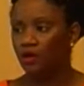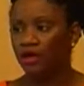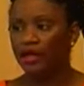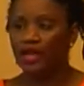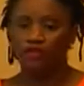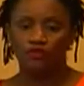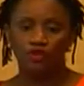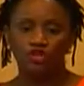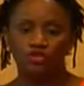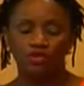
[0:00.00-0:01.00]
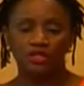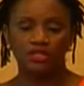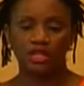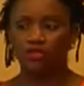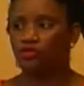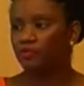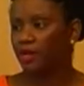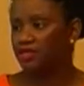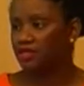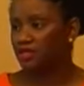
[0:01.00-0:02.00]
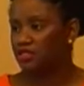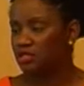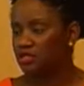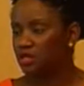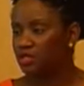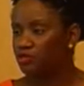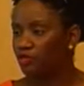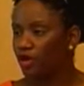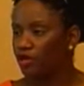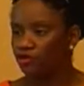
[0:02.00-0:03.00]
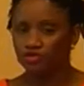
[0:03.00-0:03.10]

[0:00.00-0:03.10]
Again, of course you're going to say you're the best thing since sliced bread,